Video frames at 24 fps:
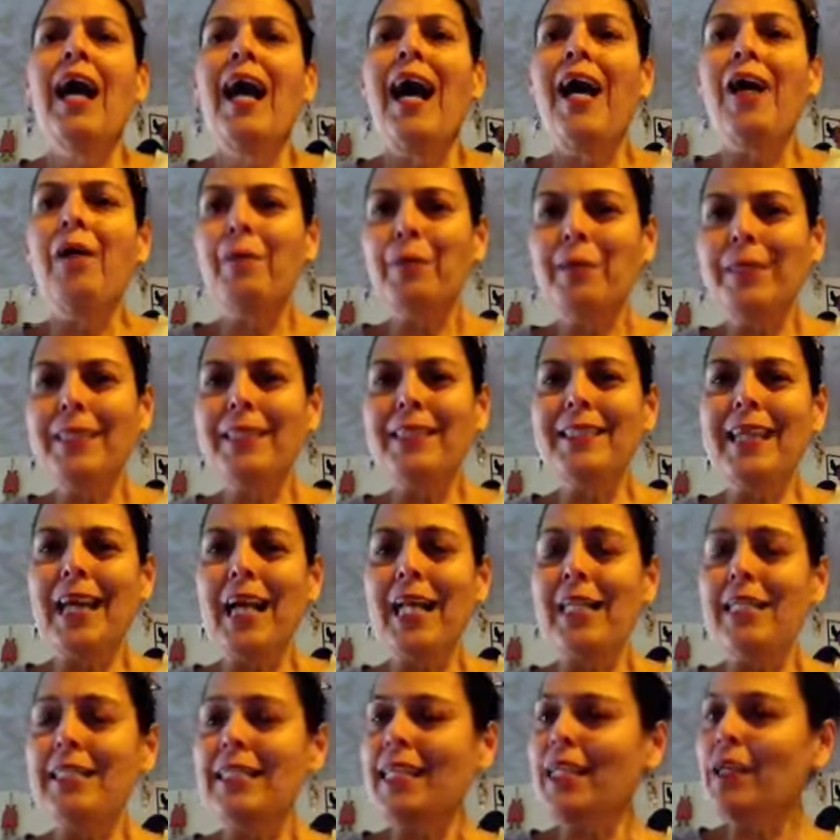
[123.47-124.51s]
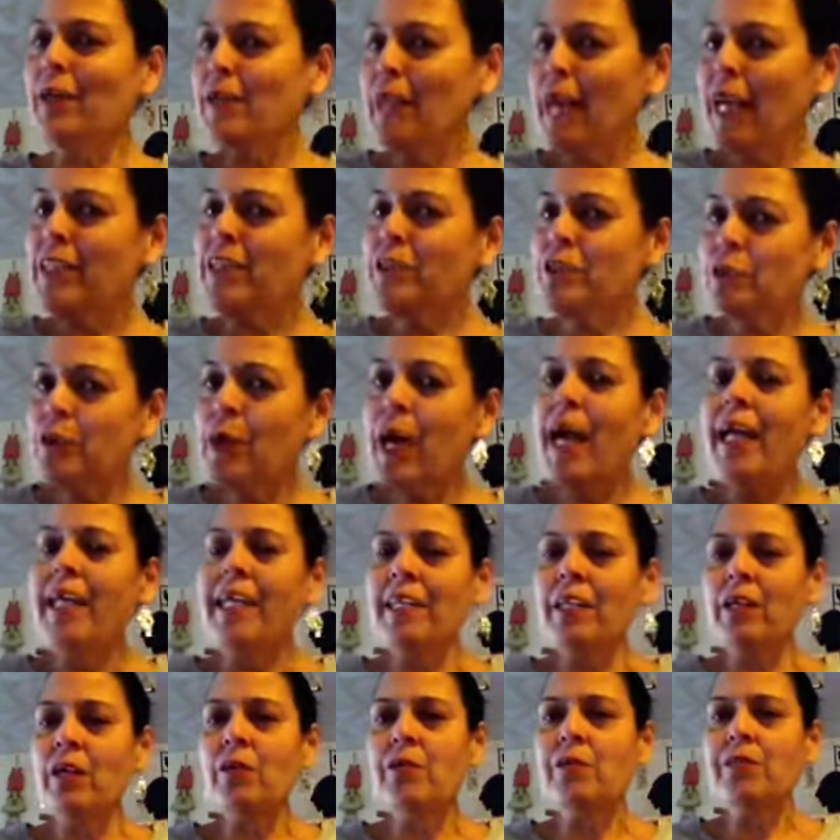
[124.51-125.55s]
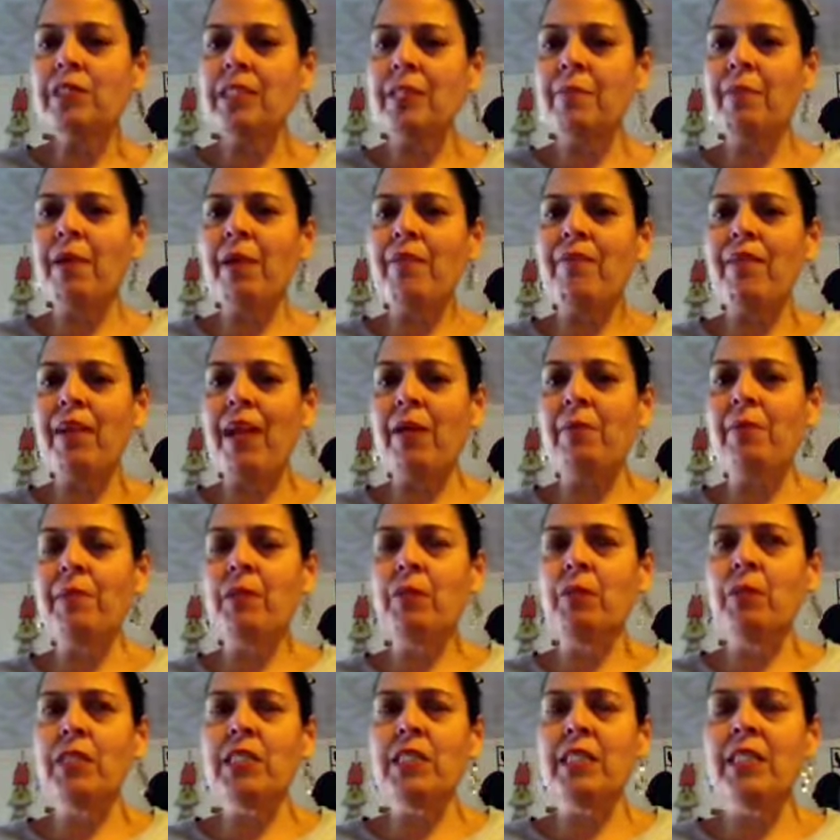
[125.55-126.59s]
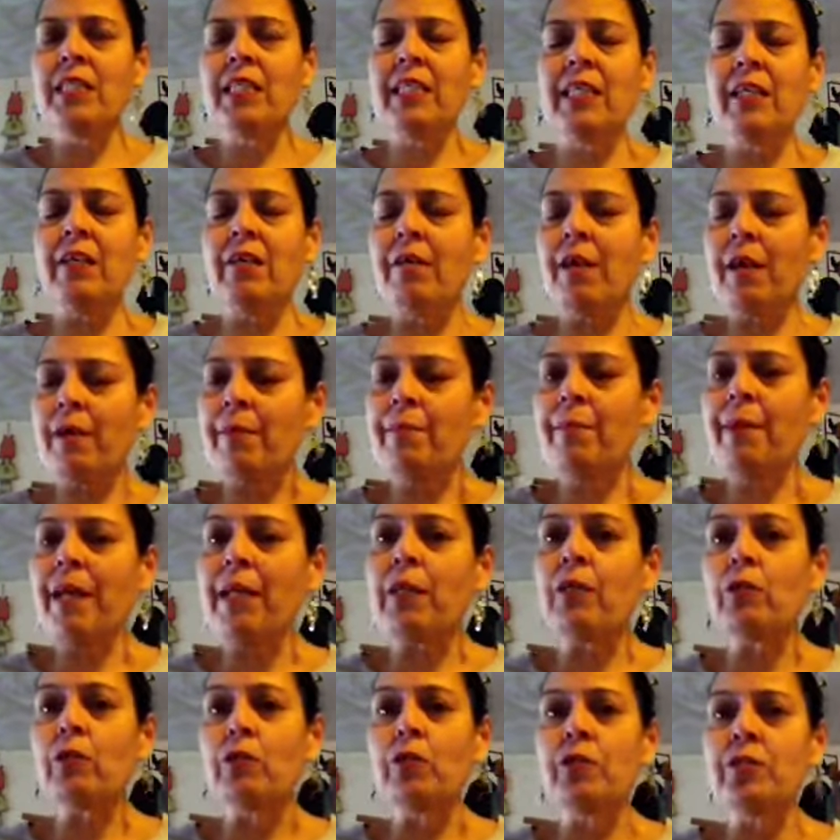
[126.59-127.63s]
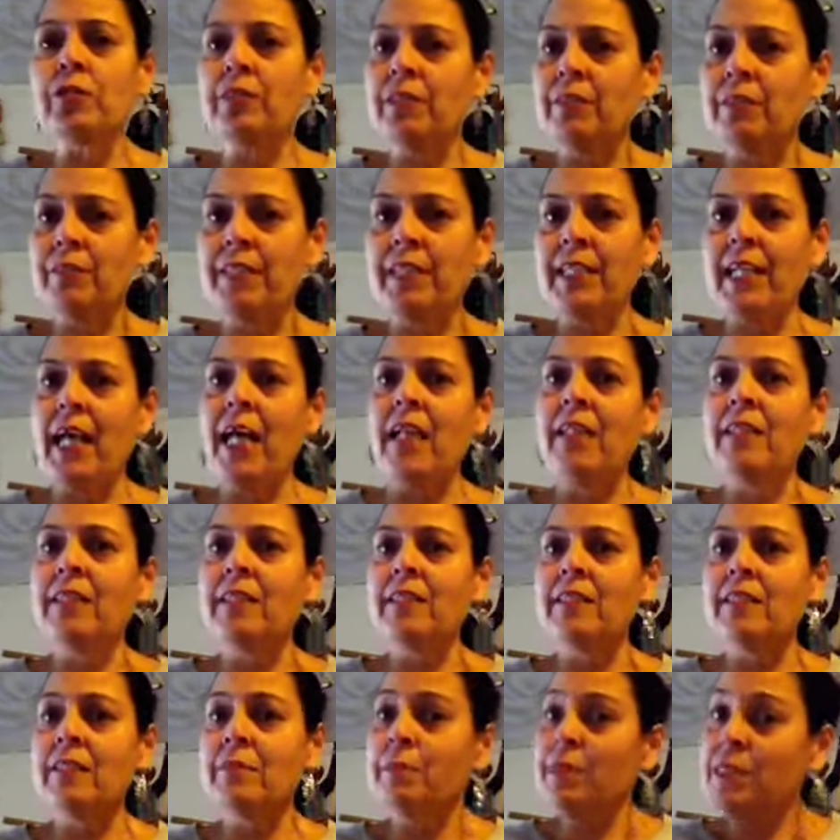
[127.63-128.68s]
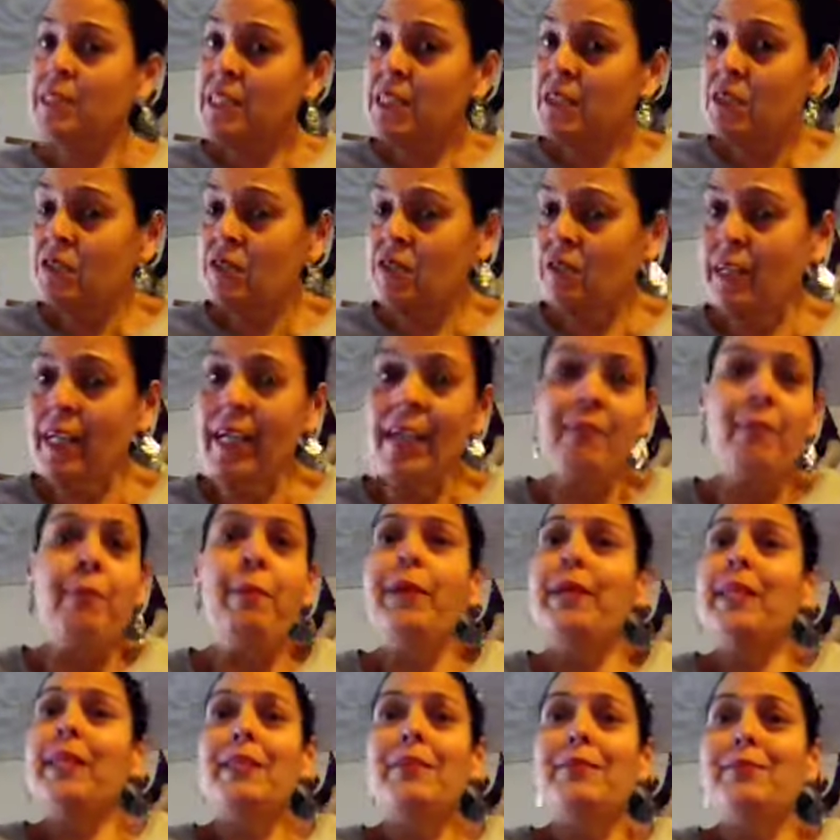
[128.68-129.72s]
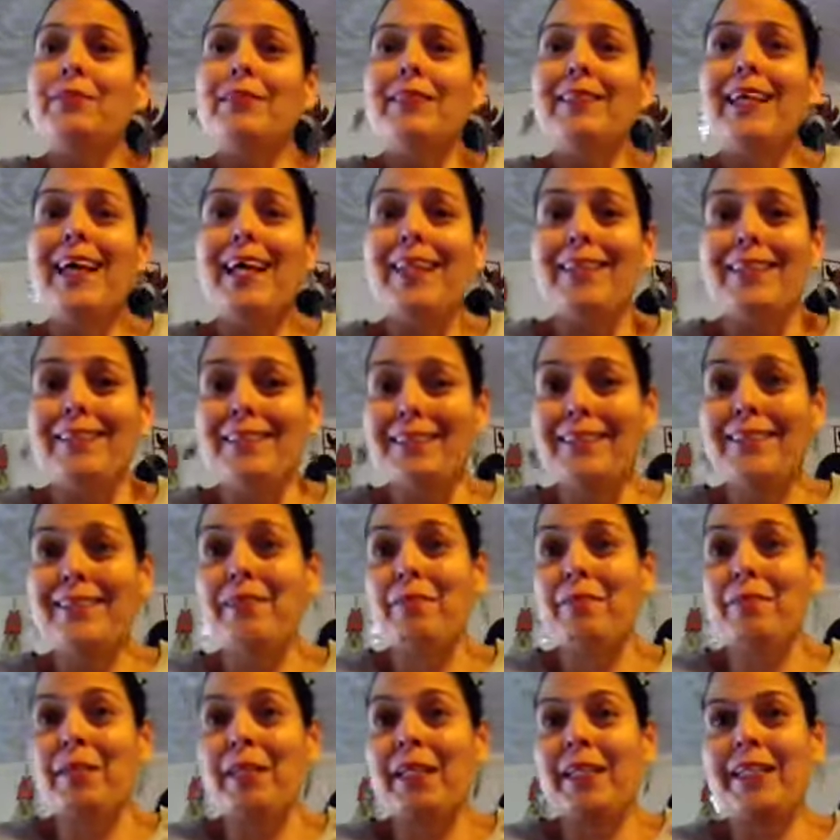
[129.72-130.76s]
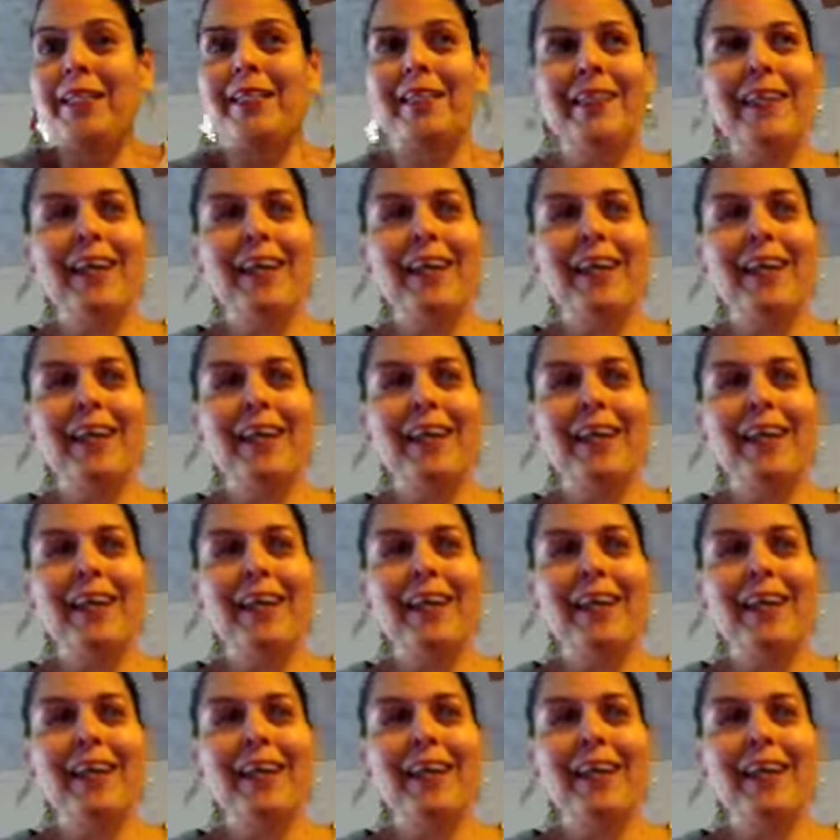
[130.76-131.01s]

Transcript: I went to Dallas. I go. I try and go see my family once a year. I, my girls live in Dallas, and my sister. Everybody lives in Dallas except me.